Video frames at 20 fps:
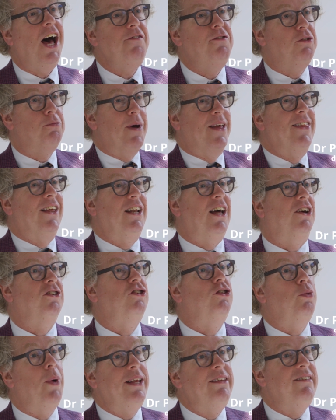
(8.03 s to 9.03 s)
I've spent the
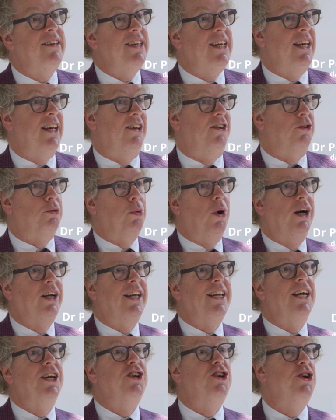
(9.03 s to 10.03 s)
last 20 years
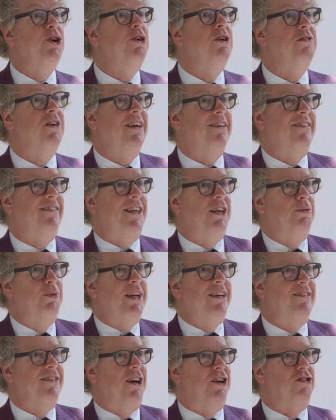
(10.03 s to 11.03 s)
working in university
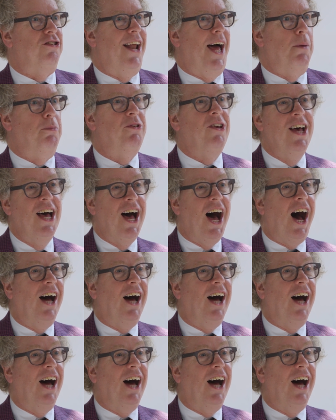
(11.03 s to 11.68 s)
research labs,